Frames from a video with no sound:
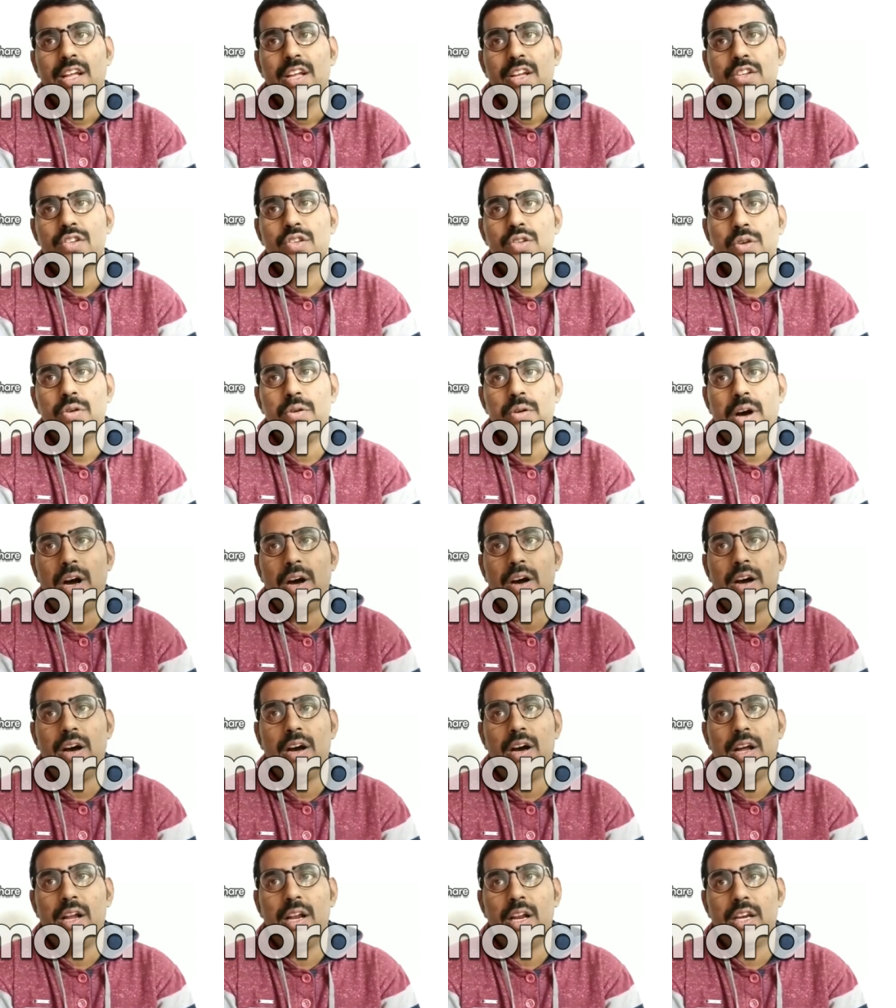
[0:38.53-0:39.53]
So
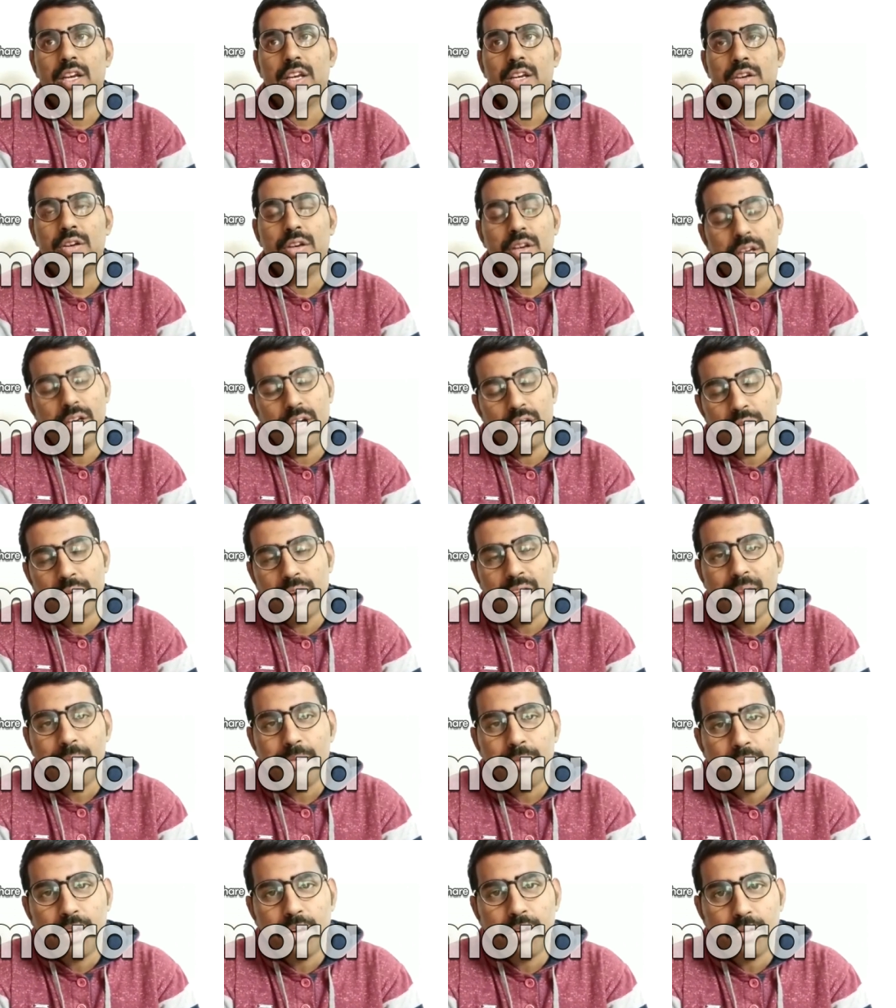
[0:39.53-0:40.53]
today
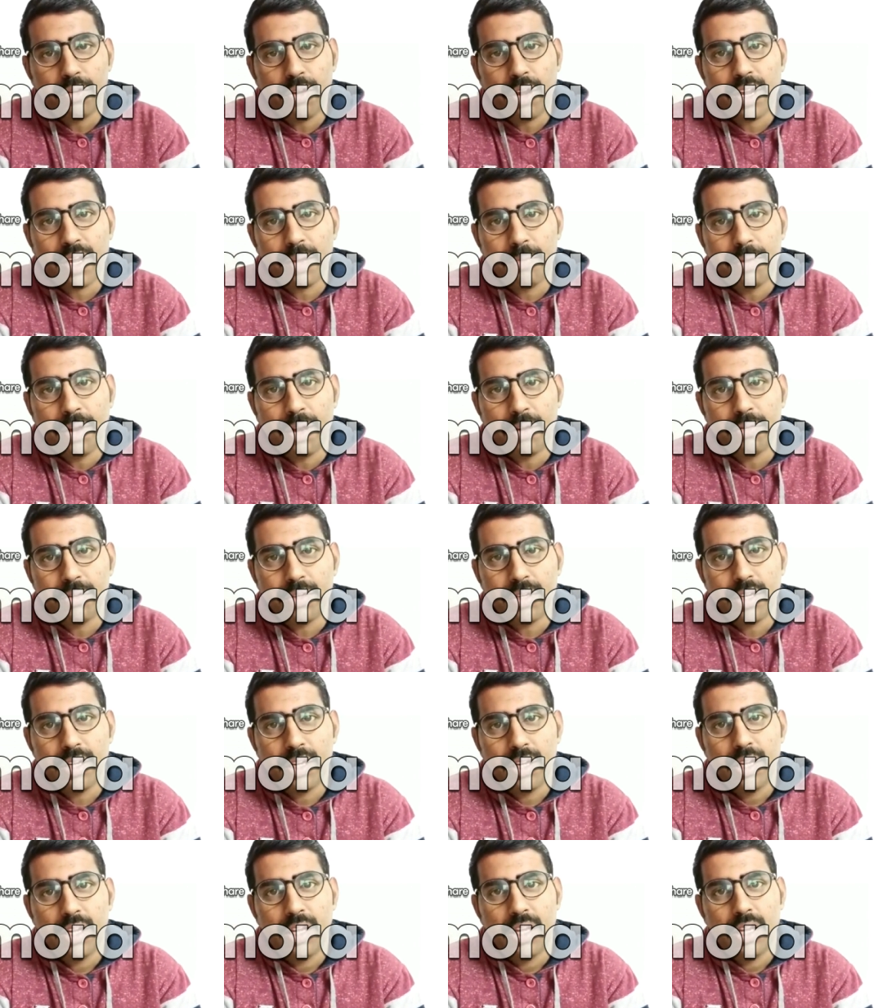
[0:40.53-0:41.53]
I'm going to talk about
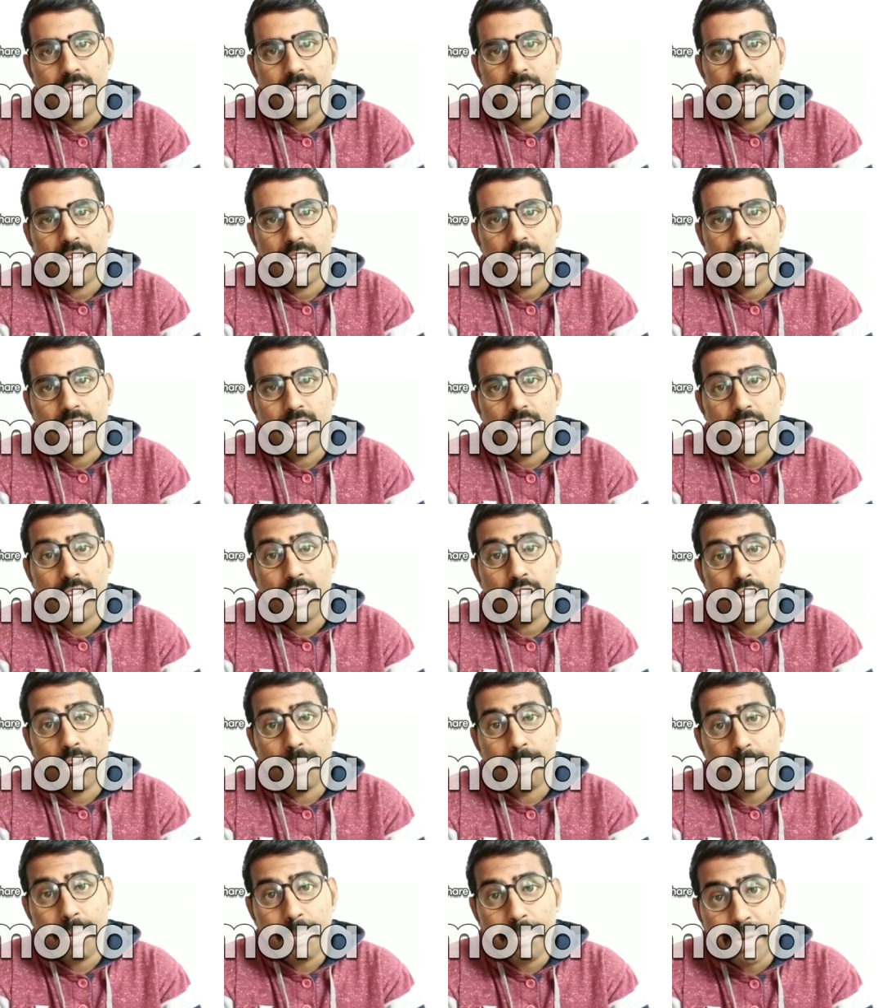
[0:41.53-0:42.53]

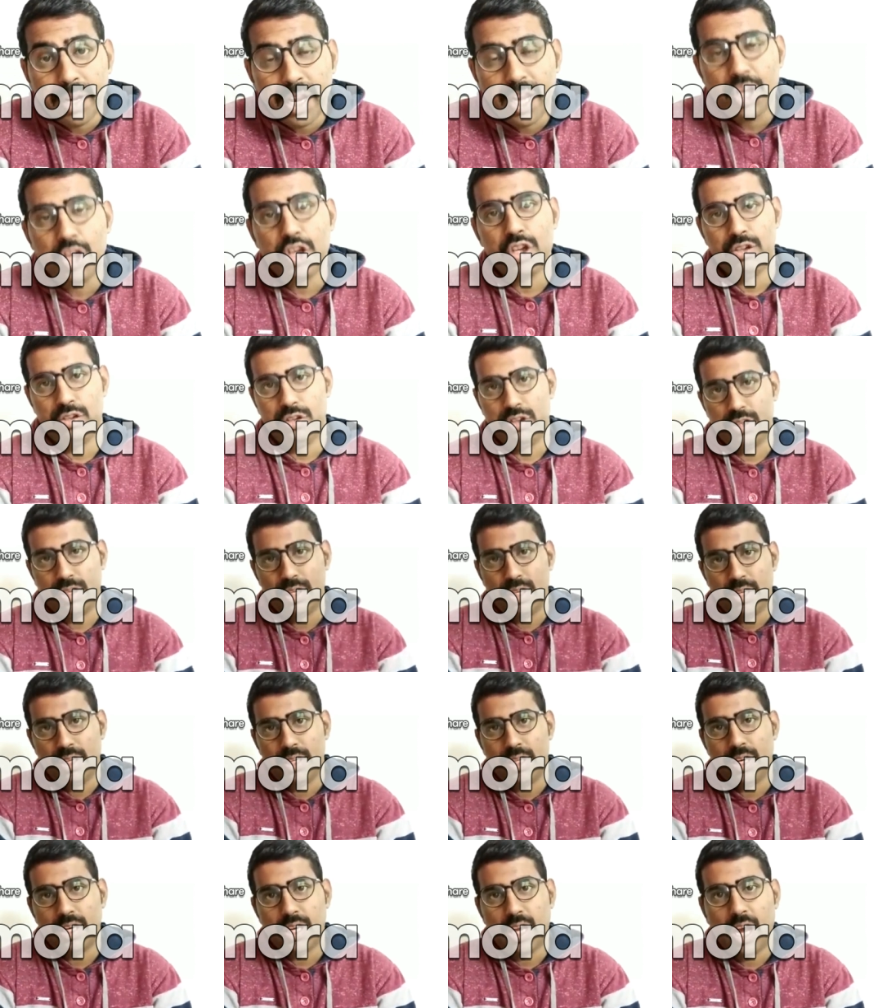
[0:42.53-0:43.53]
your preparations
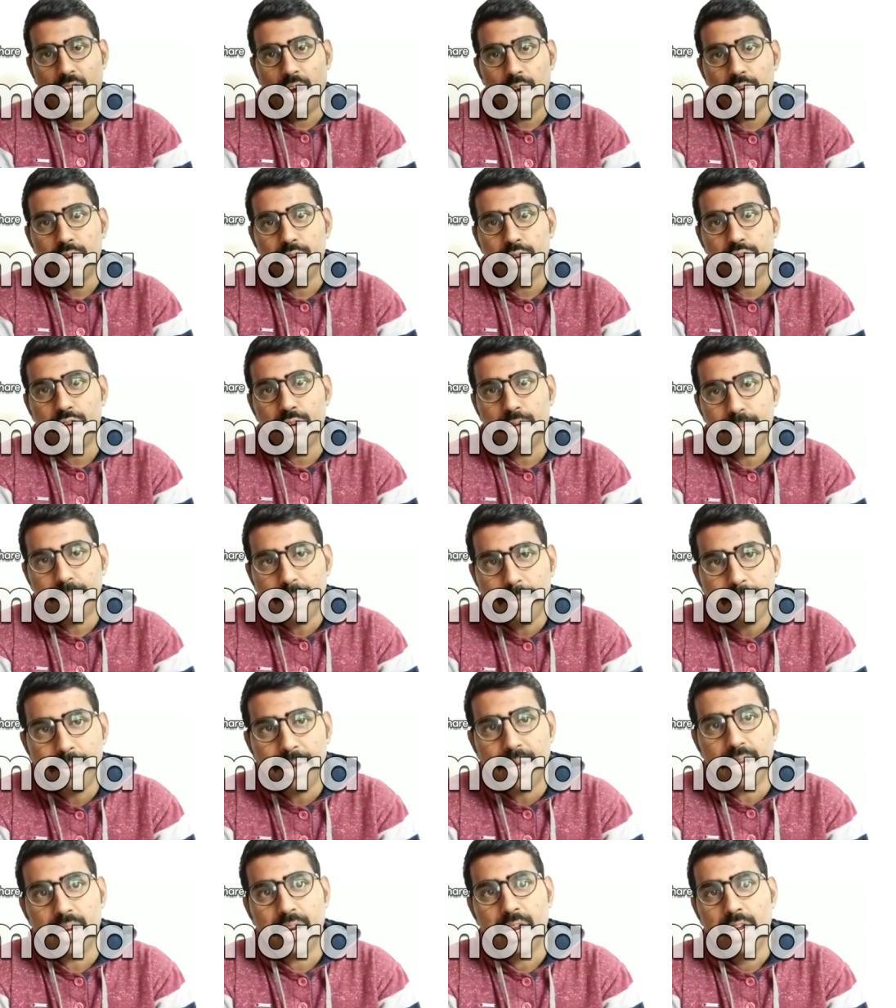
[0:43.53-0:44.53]
that how you should
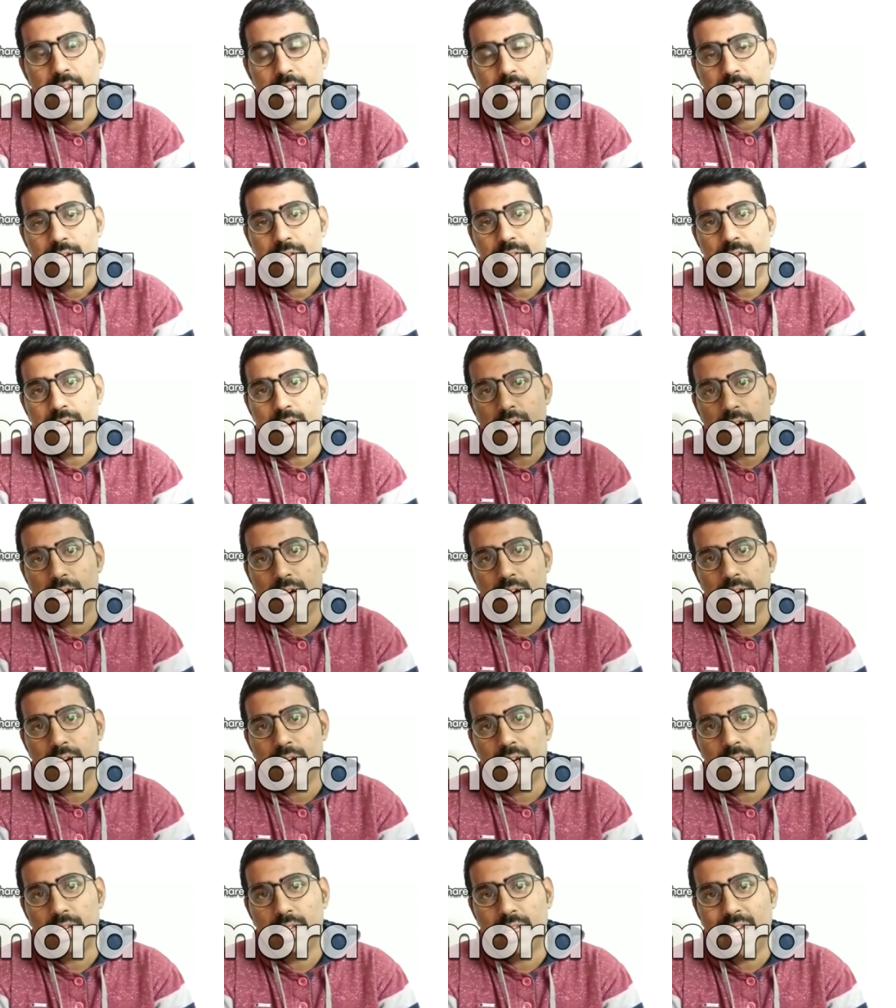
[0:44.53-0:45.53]
prepare for
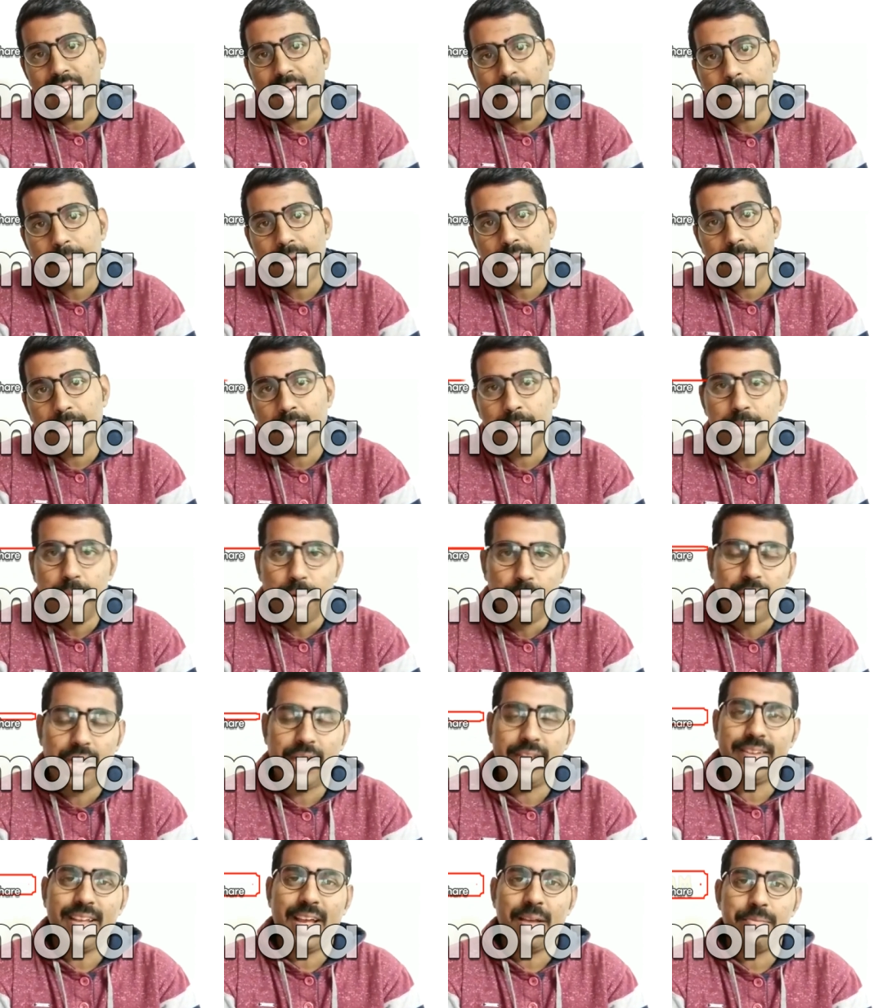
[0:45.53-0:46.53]
uh, the upcoming board
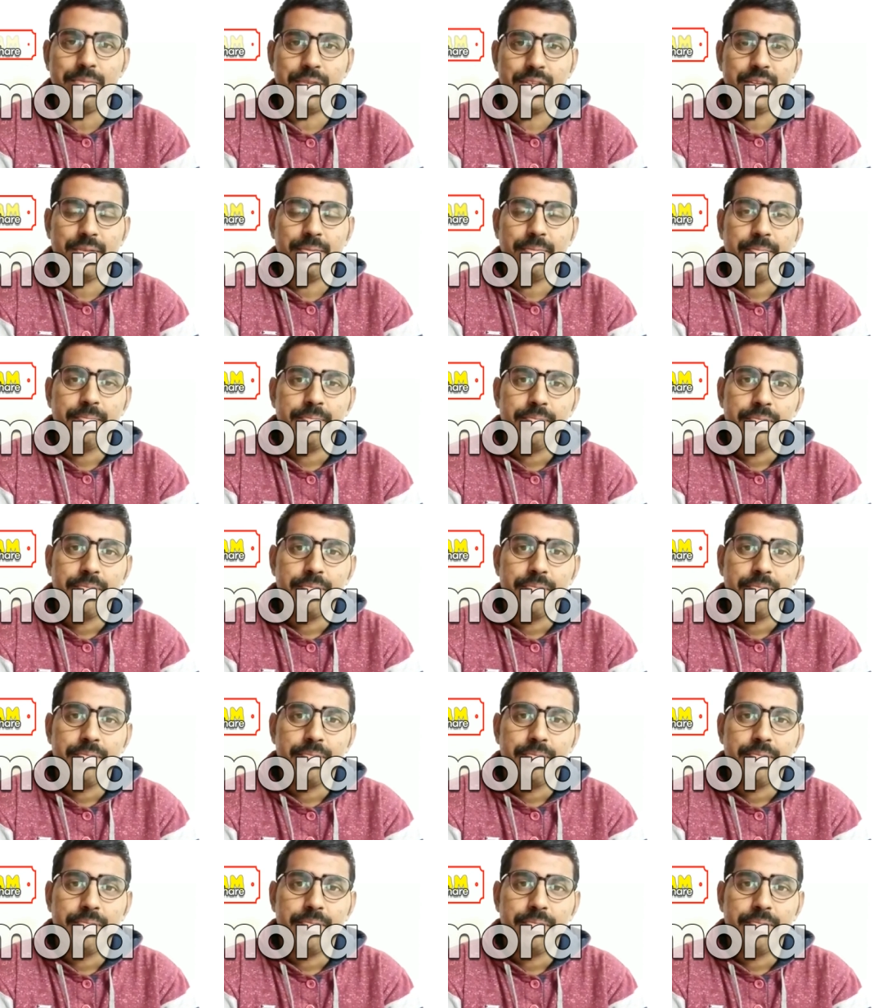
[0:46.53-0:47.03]
exams